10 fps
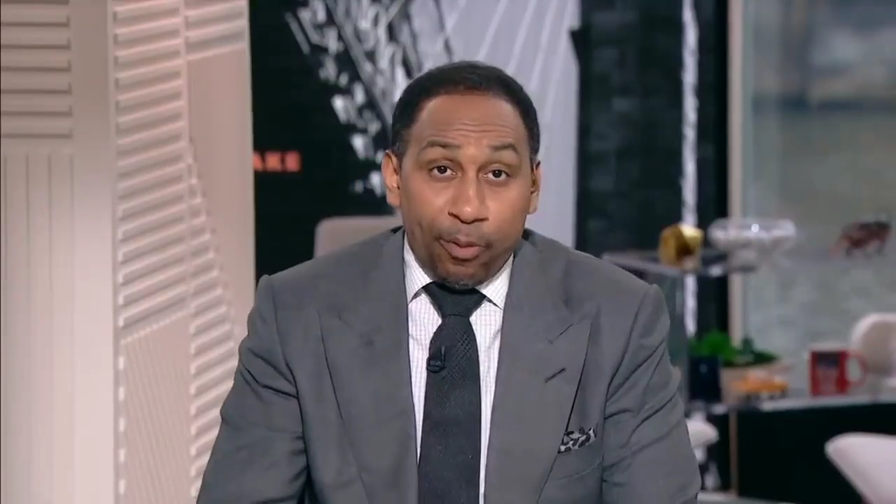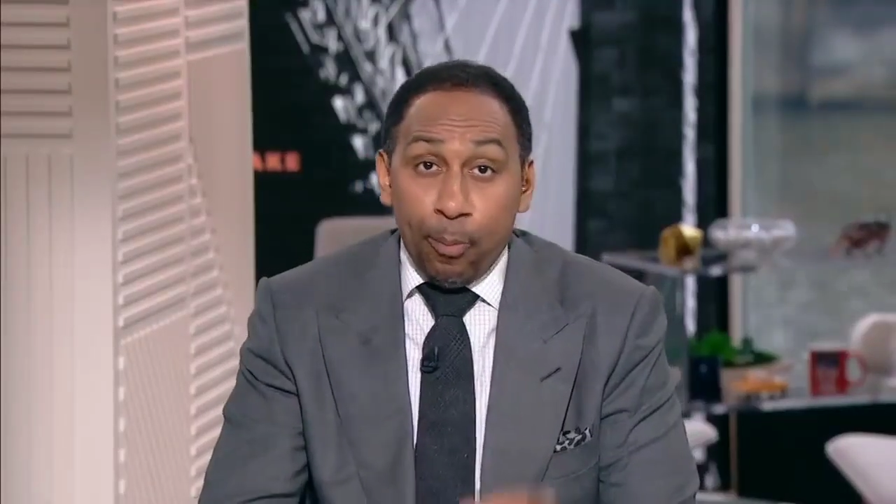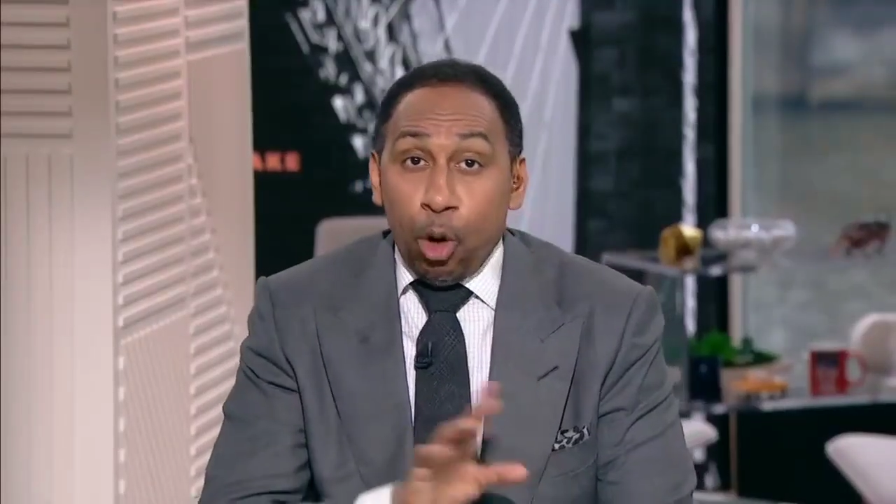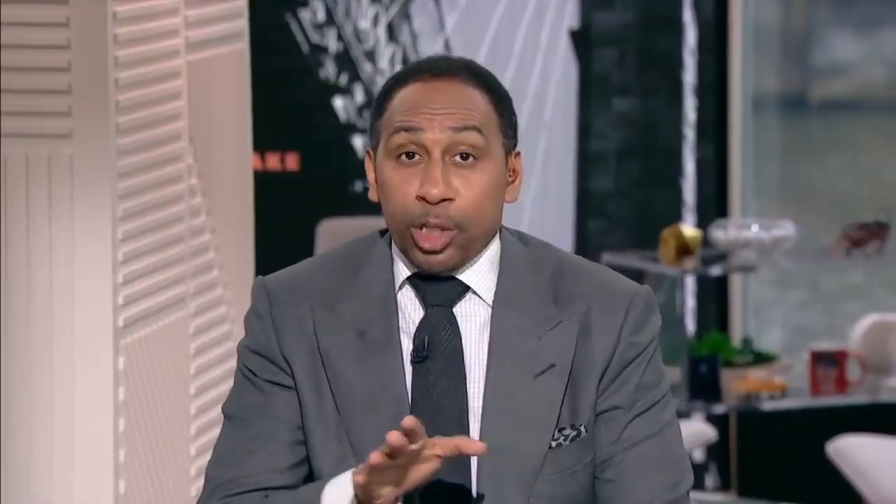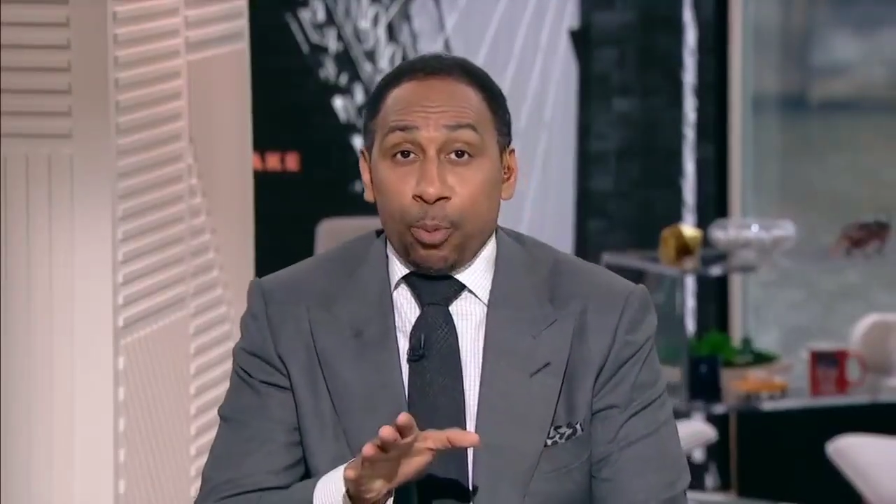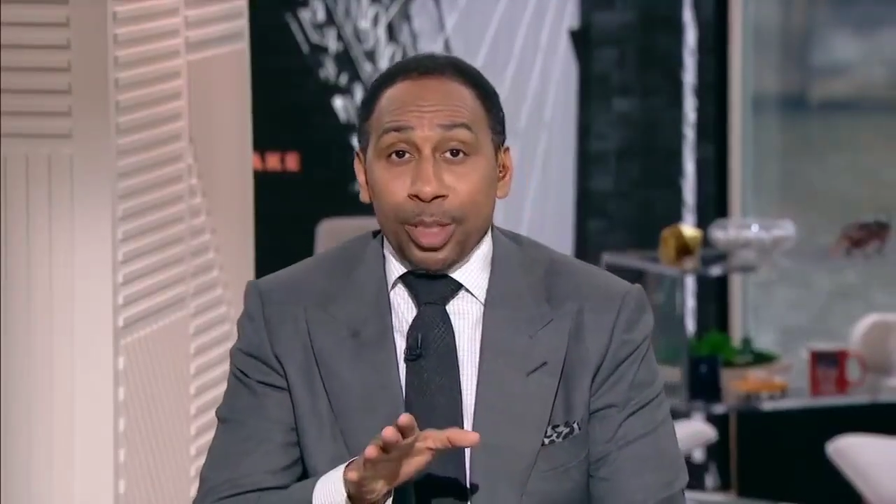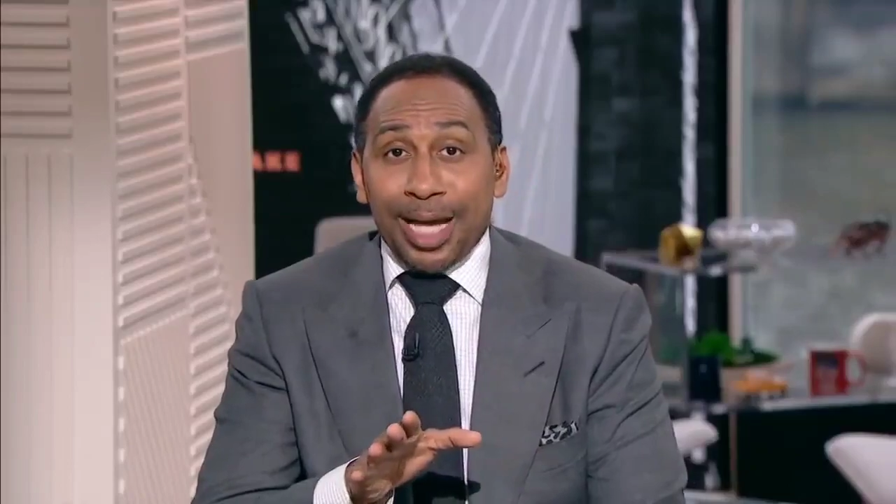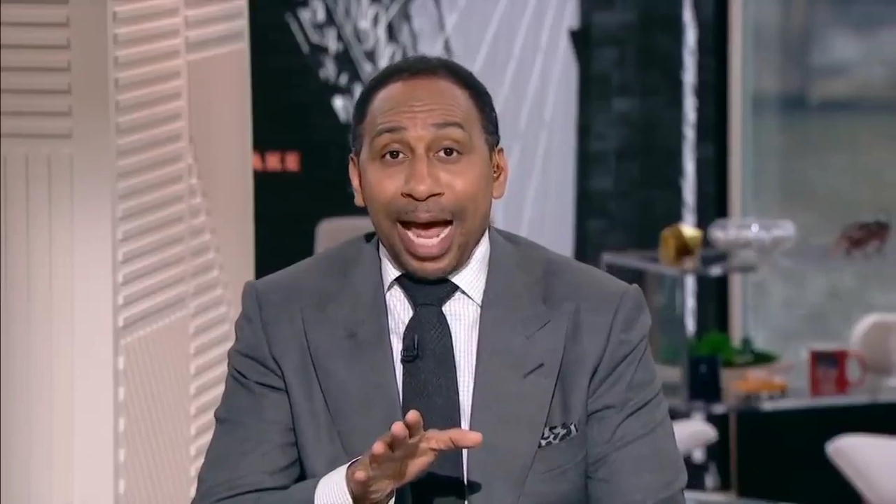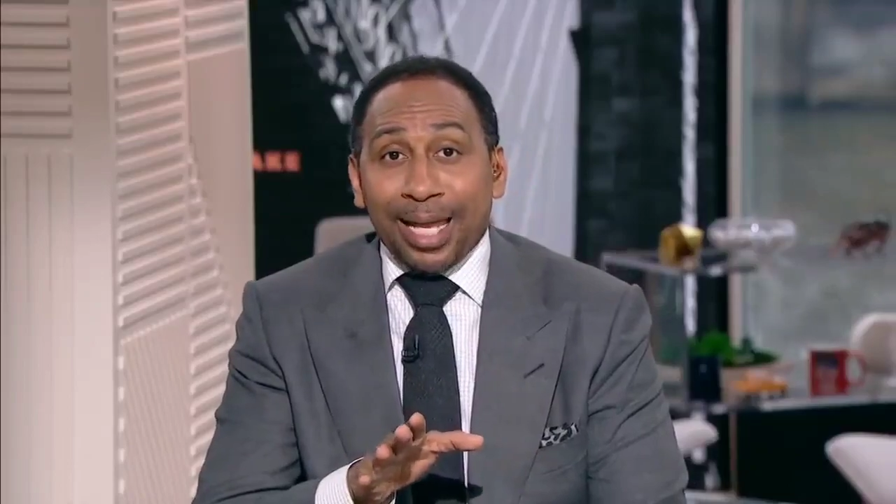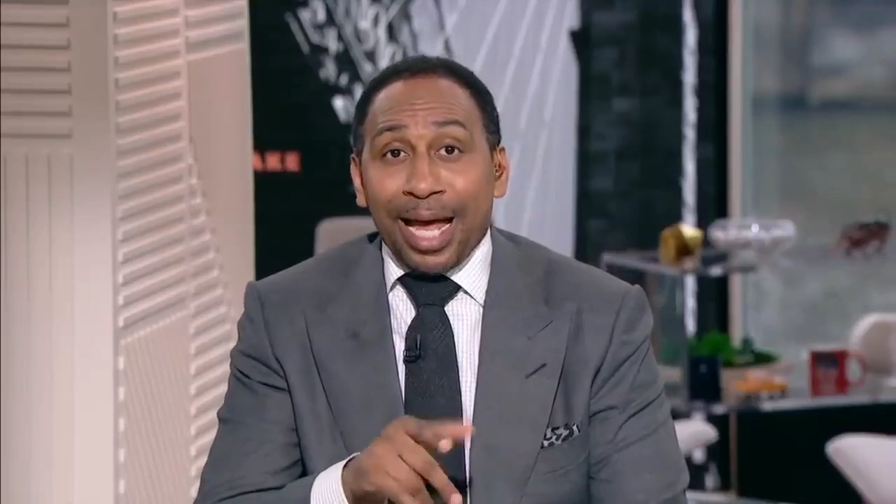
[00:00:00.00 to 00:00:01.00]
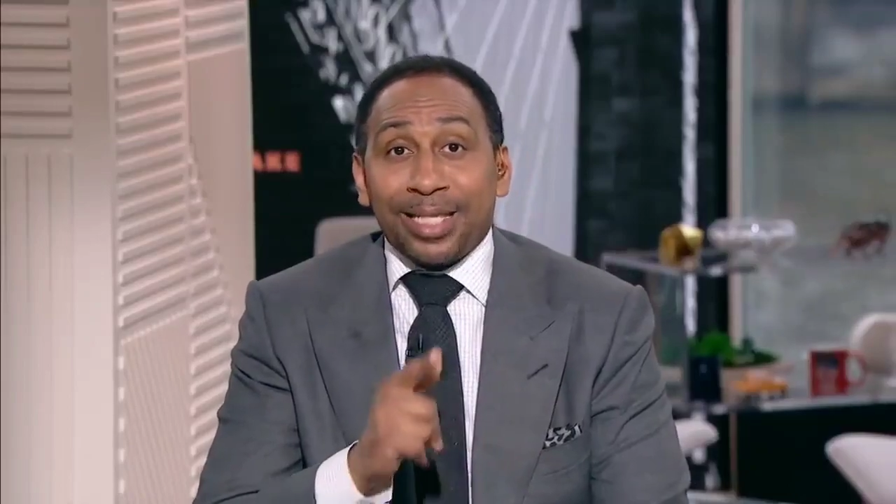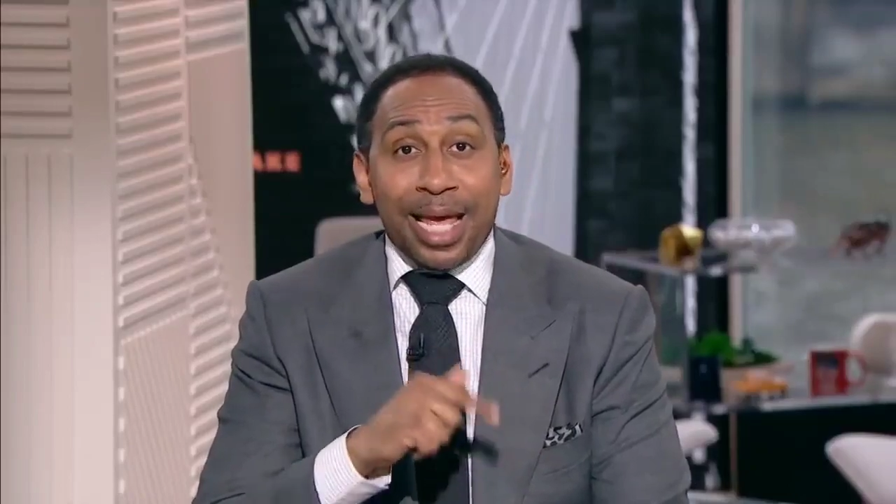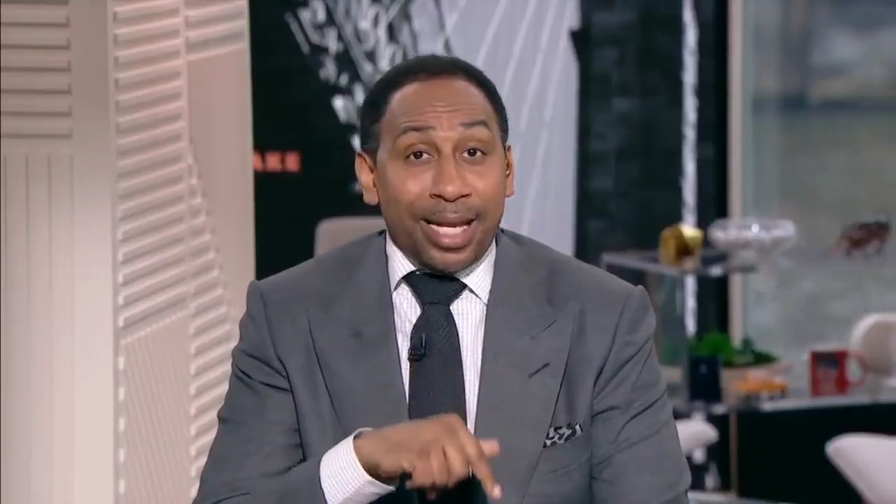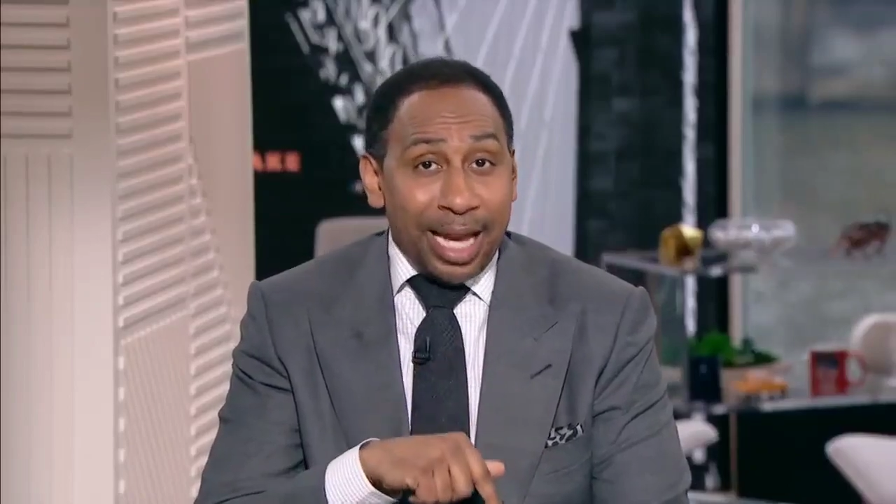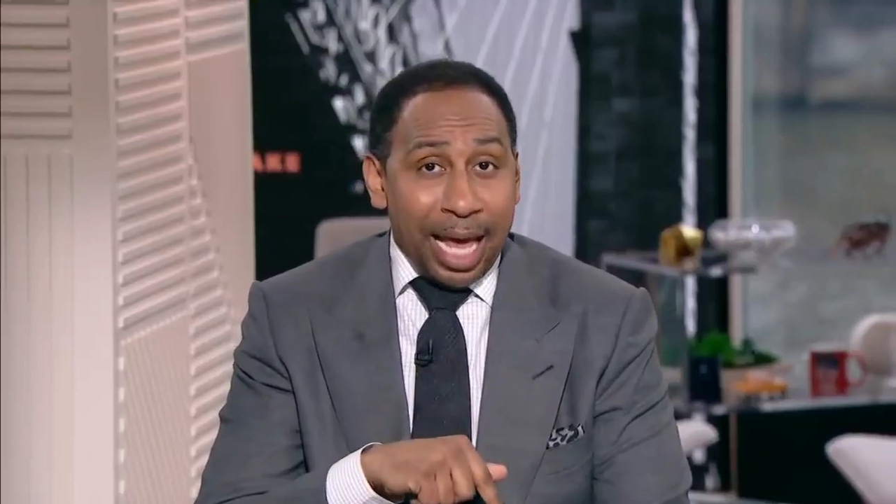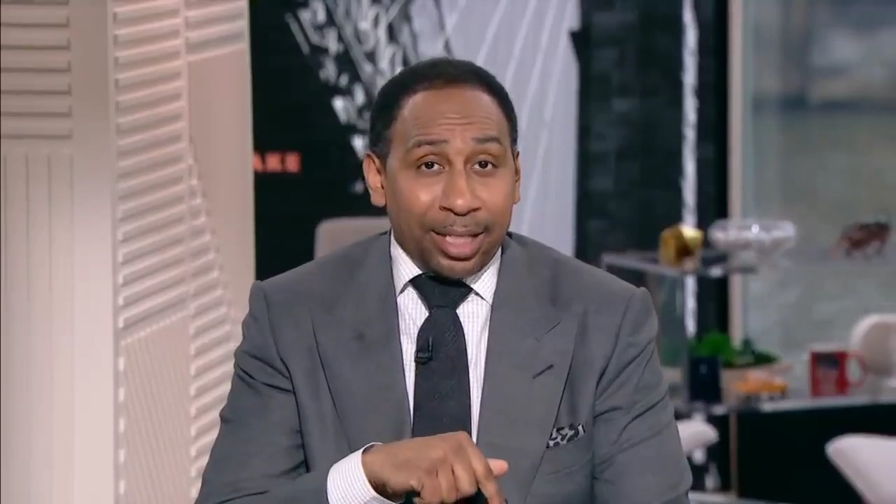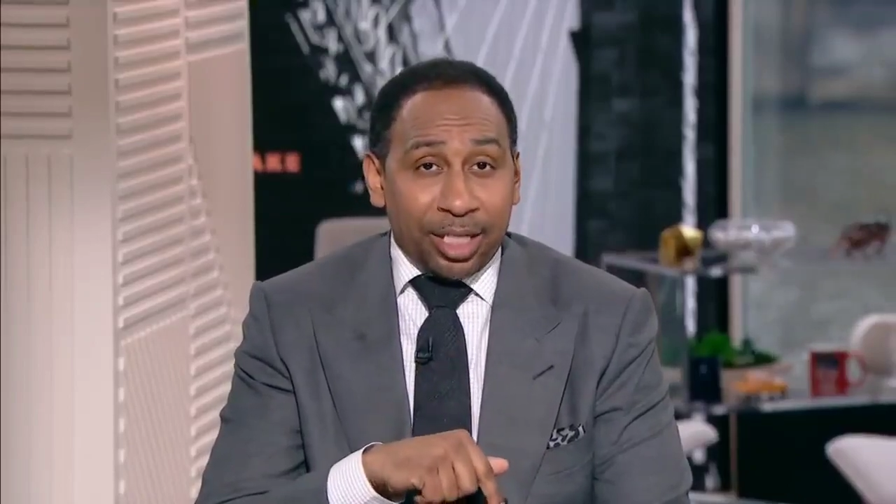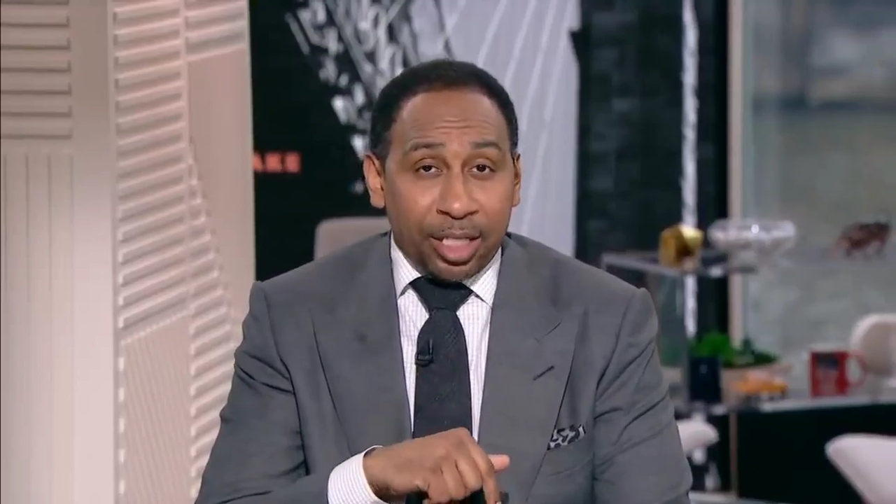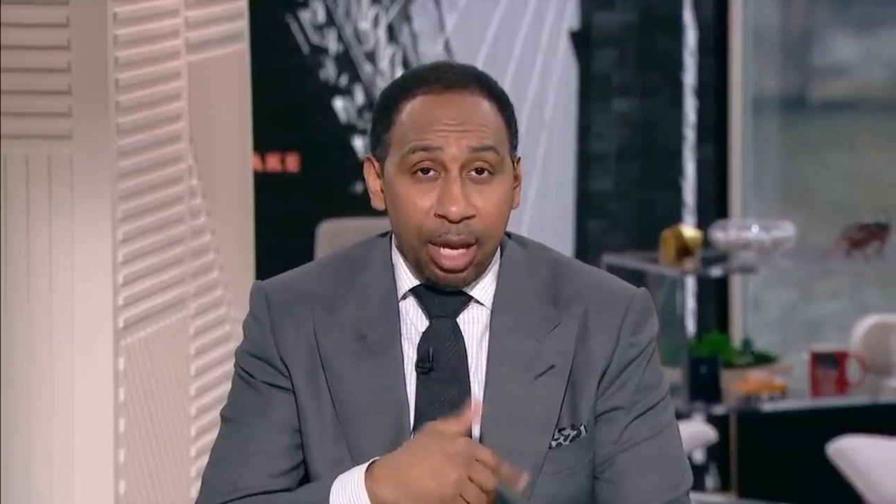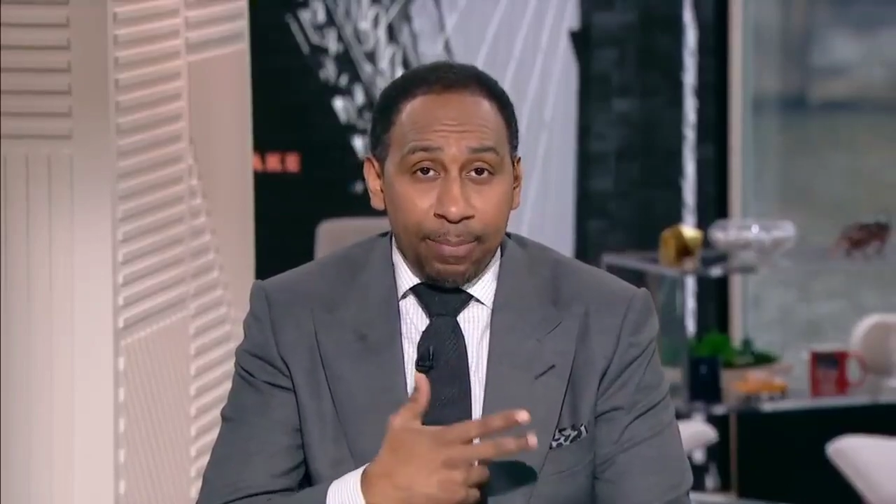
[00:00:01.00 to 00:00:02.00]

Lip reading: For more sports highlights and analysis,